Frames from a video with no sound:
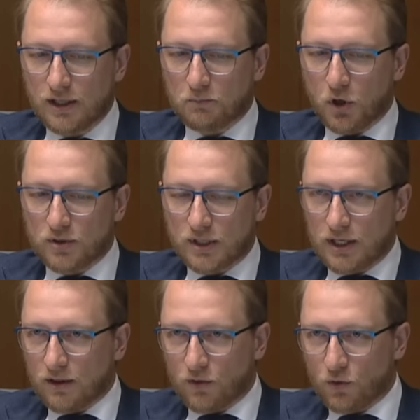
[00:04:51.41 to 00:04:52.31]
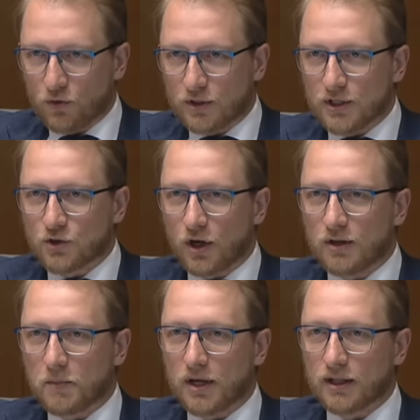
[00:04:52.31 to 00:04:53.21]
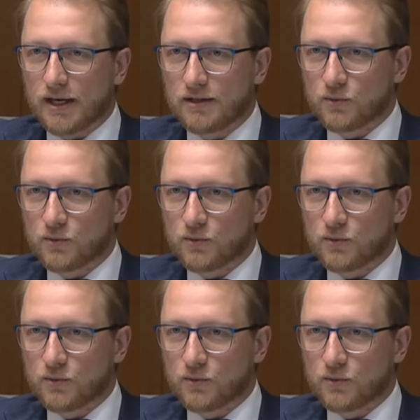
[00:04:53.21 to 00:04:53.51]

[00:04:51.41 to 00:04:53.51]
boats getting through to the Australian mainland.